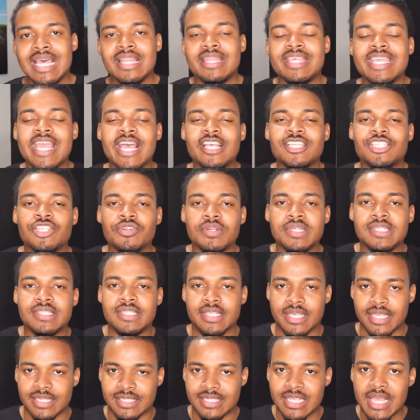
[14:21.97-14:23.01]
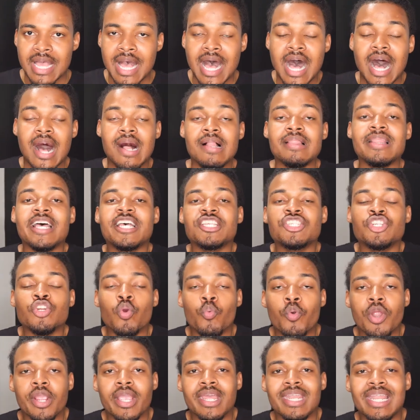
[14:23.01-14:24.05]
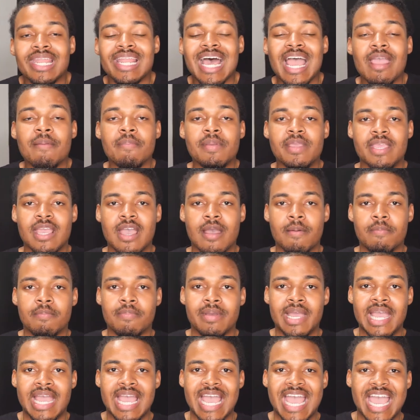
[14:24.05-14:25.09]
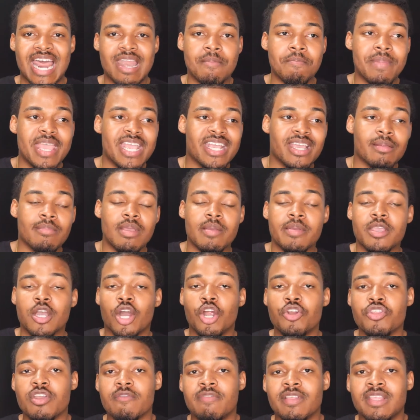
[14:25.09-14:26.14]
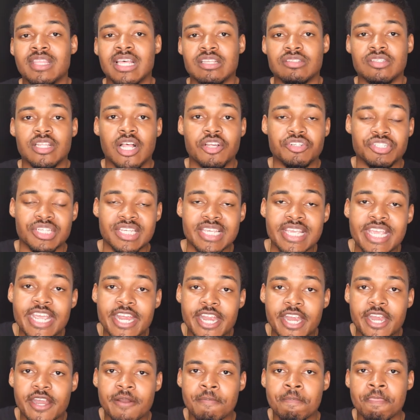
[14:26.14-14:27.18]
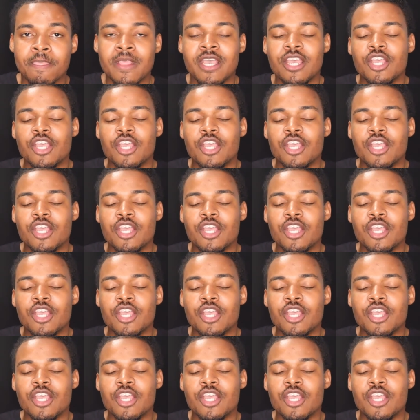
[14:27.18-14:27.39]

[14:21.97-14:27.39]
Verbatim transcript: The answer is this unless you're working at IBM and making maybe $150,000 a year,